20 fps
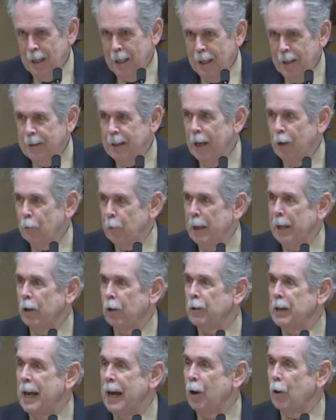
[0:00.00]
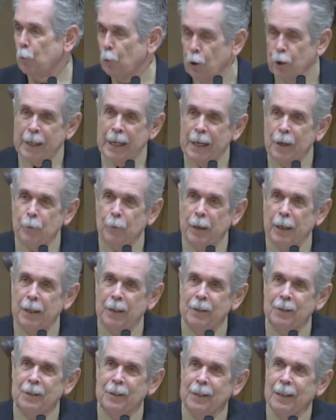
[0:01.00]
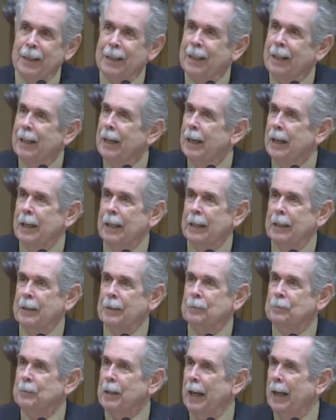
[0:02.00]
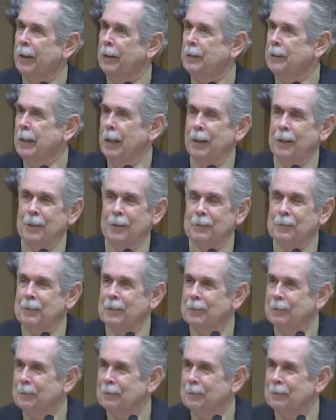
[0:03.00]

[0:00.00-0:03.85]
that we are now working with. Um, and uh,